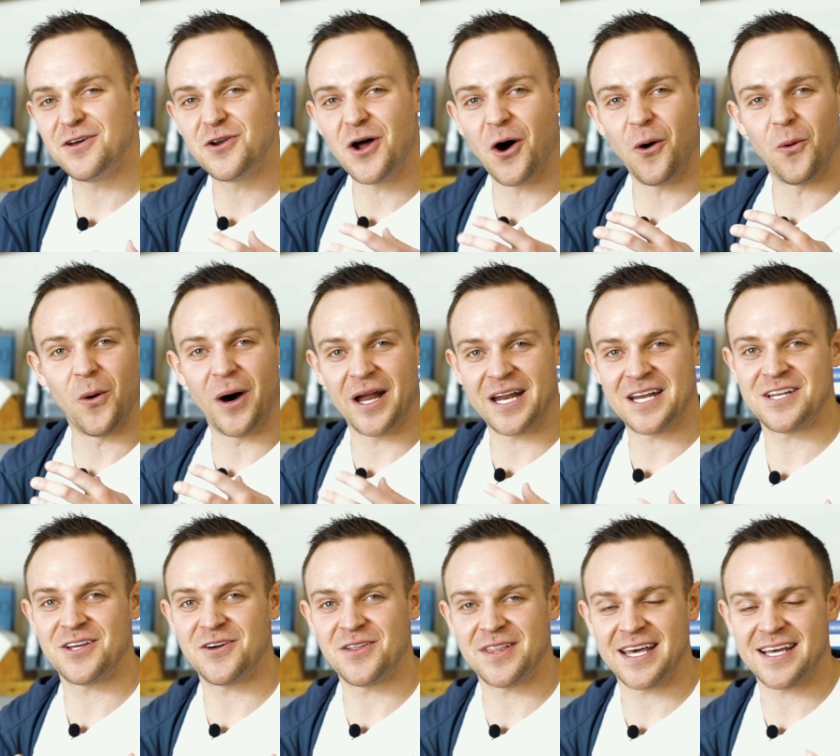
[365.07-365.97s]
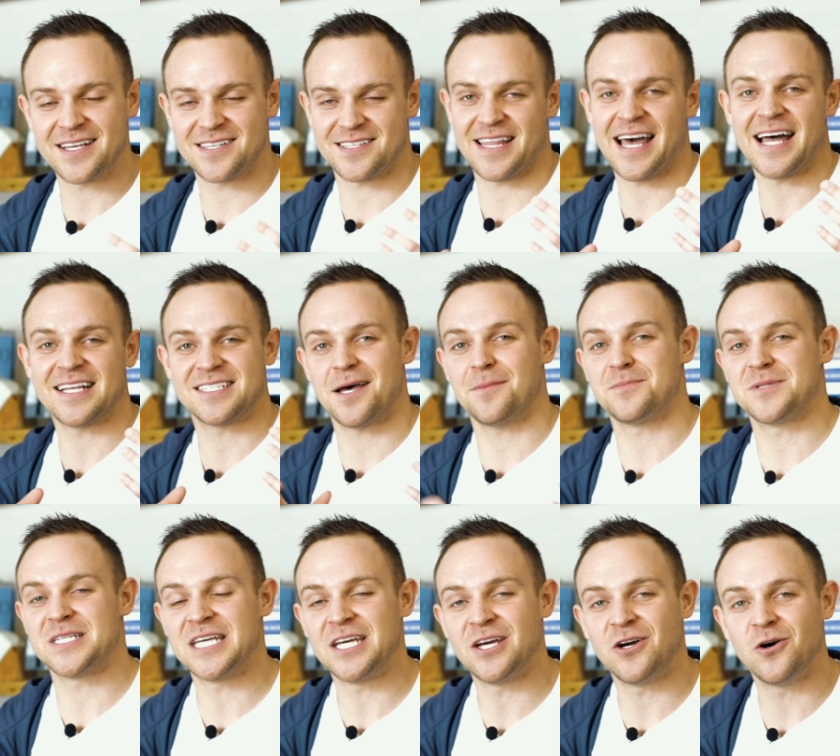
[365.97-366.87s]
you don't want to do this, that's up
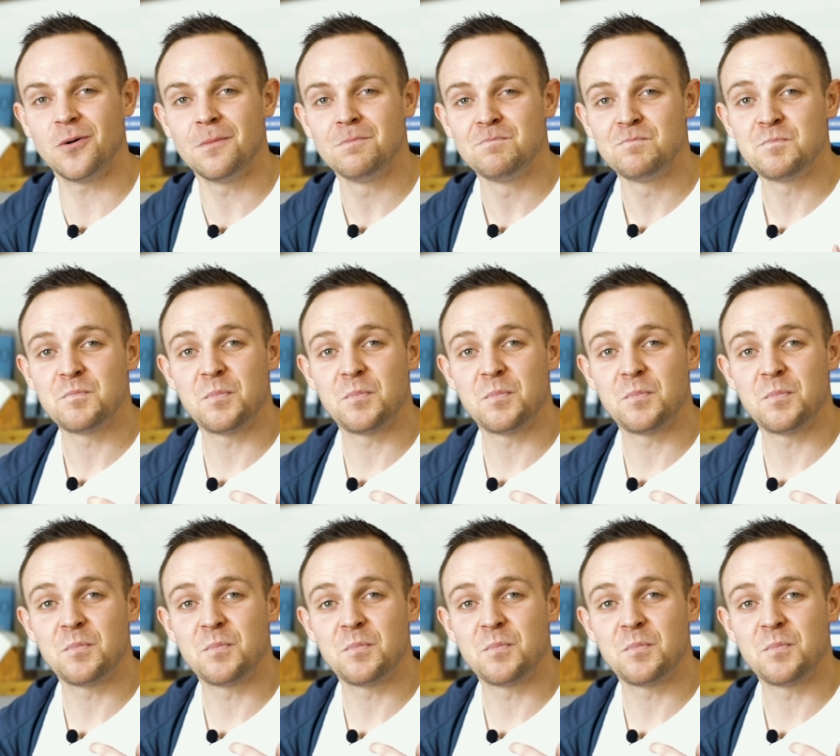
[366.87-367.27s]
to you.